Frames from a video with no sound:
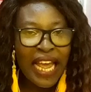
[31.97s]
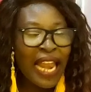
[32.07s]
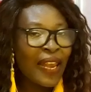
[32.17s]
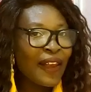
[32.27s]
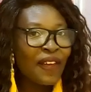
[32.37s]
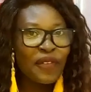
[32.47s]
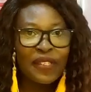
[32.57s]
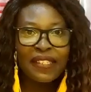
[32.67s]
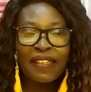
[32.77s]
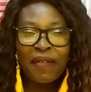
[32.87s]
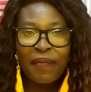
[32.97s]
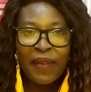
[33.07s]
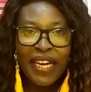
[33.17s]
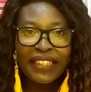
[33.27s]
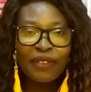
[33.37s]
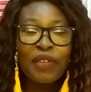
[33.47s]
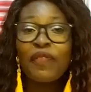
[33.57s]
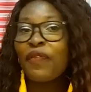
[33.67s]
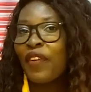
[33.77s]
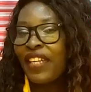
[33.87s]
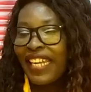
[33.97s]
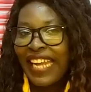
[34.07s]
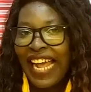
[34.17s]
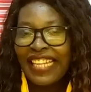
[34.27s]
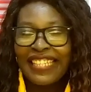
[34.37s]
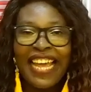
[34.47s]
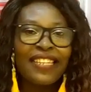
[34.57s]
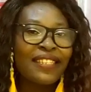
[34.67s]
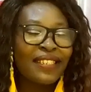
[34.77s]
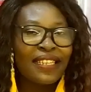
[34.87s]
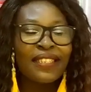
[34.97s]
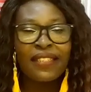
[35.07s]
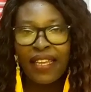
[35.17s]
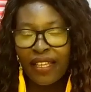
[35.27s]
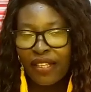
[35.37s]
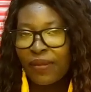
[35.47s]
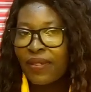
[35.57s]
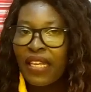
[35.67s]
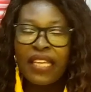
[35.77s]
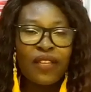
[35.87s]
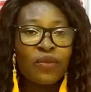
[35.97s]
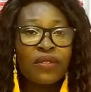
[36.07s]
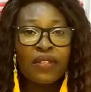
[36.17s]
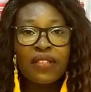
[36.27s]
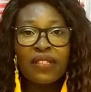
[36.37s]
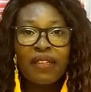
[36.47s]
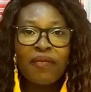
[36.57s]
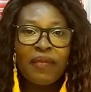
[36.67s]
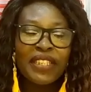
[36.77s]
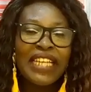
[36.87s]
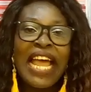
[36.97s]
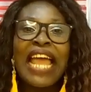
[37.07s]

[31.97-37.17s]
I love you so much. With folded hands, I said thank you so much.